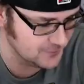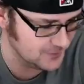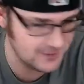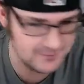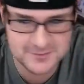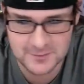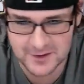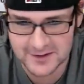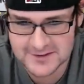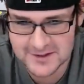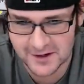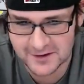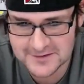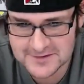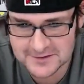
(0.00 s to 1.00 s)
leaves me. It's
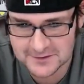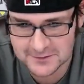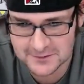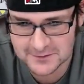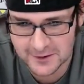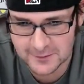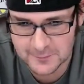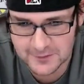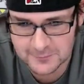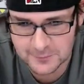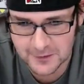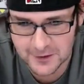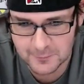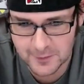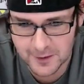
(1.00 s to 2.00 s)
all still around me.
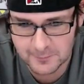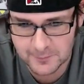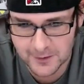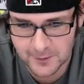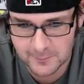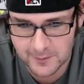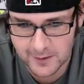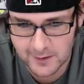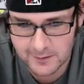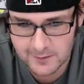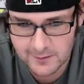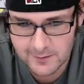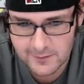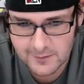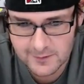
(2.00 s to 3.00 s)
Spider Man, Man.
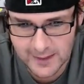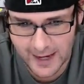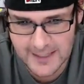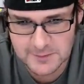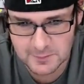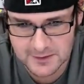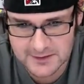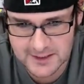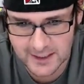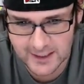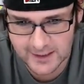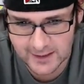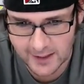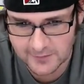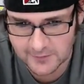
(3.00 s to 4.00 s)
Condiment King,
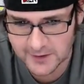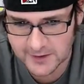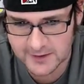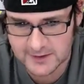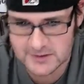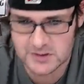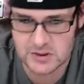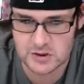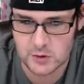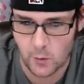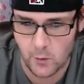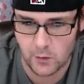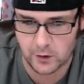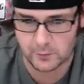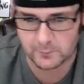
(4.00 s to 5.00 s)
I like it. Storm,